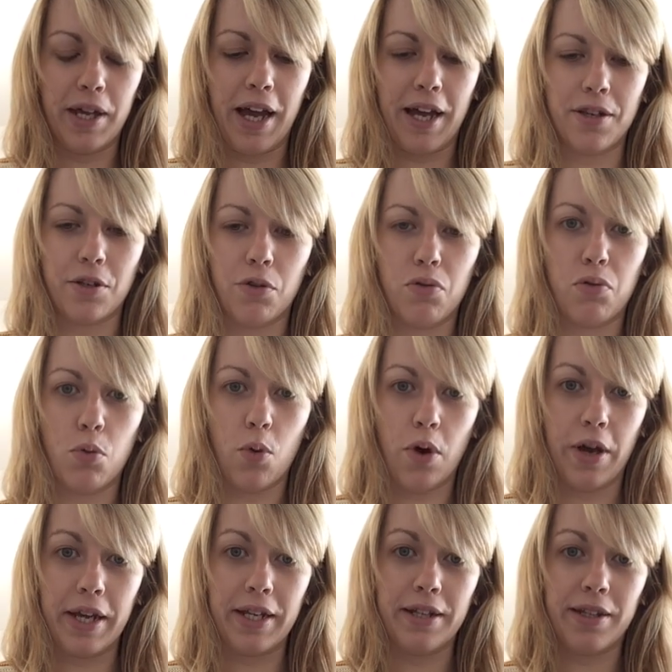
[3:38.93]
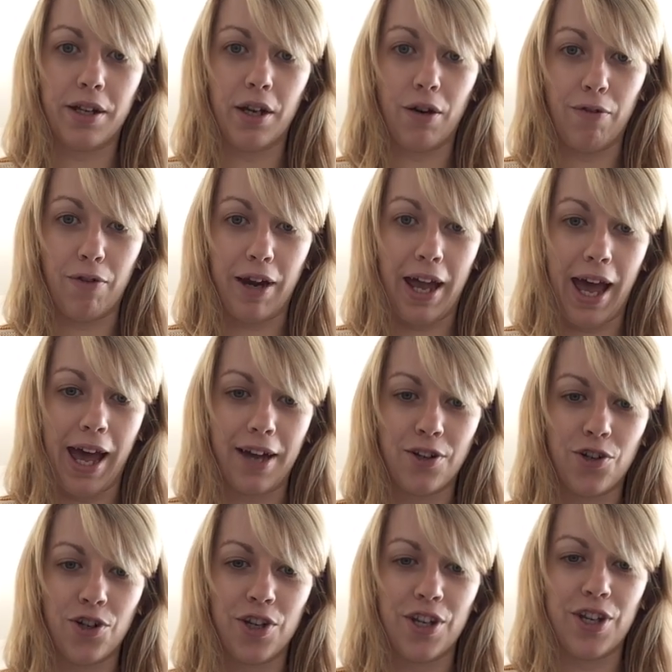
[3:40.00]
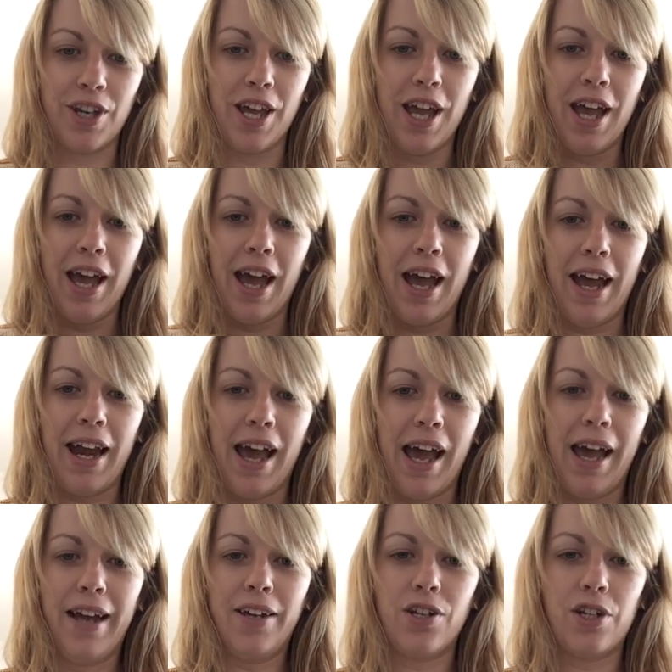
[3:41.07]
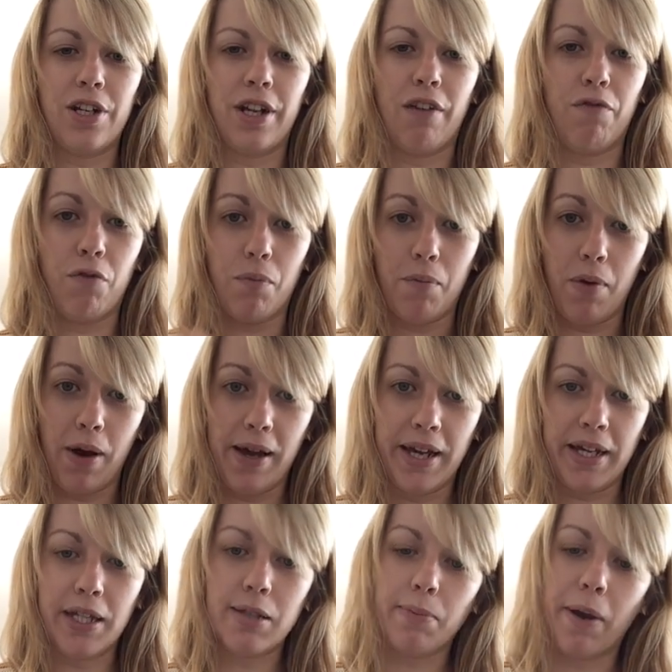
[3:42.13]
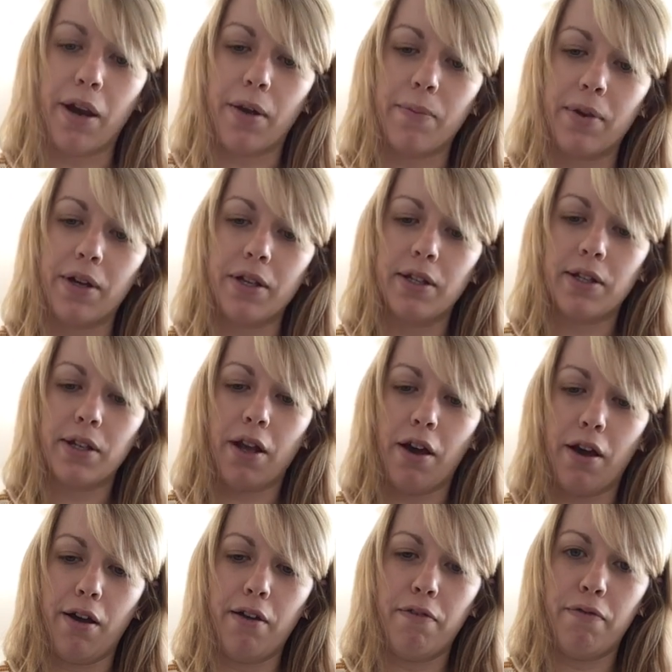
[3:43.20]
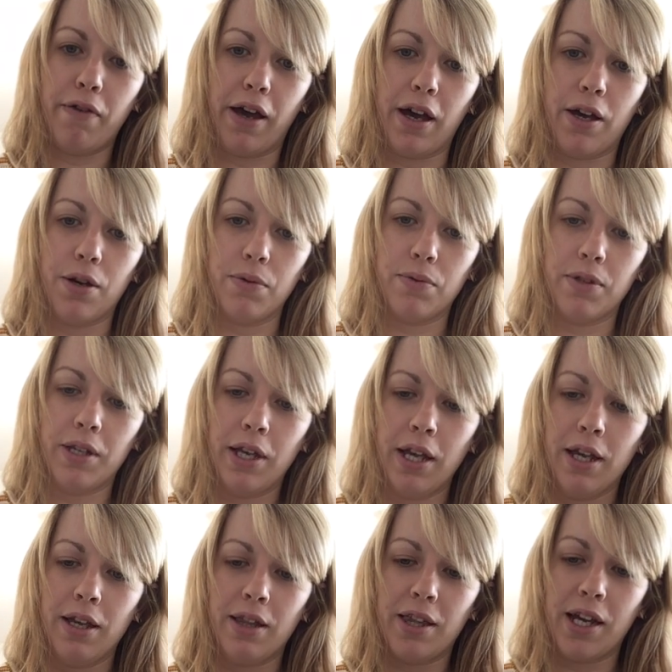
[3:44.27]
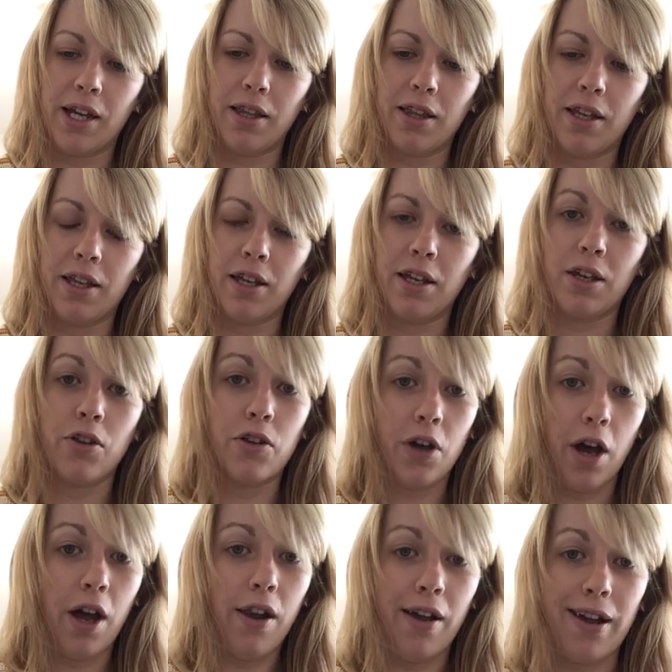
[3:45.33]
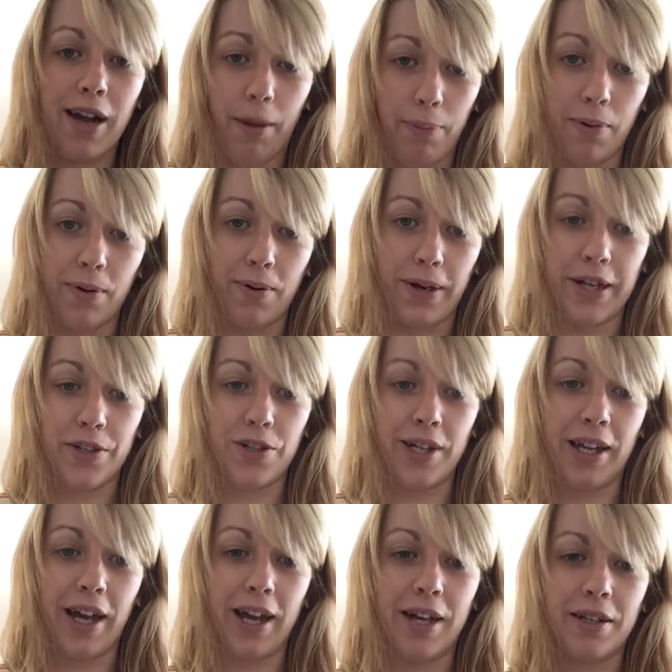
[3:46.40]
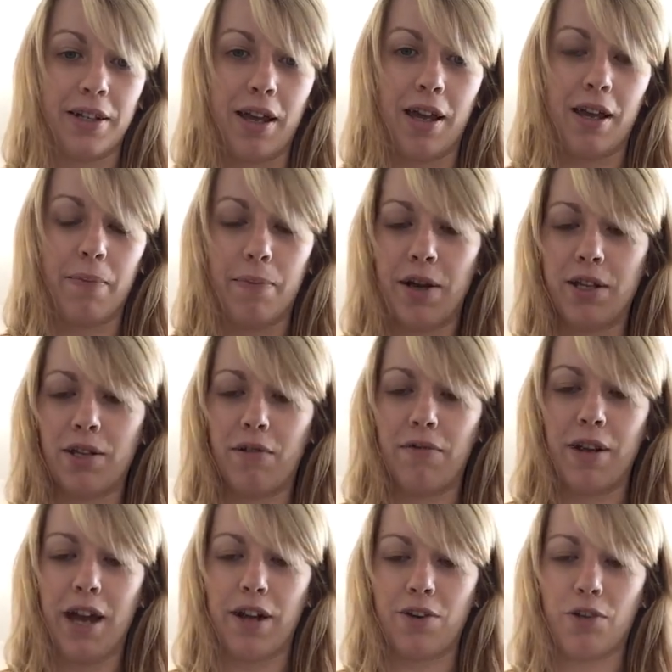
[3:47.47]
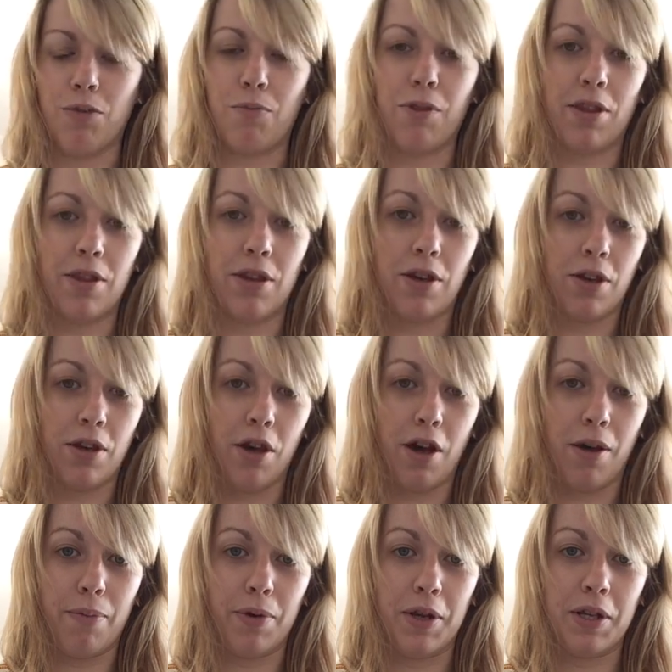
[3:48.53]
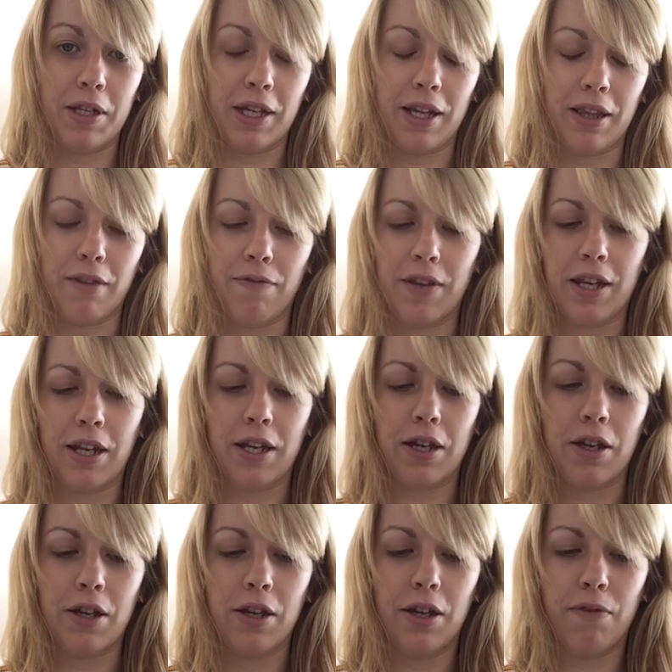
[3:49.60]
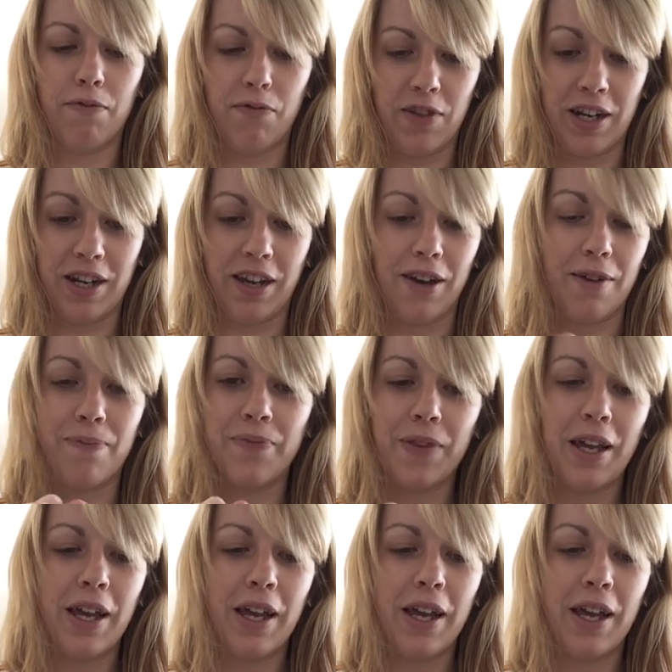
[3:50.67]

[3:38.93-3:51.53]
had quite a reaction, and actually from my experiment I found that the gala apple actually had a better reaction with the carbonate and the vinegar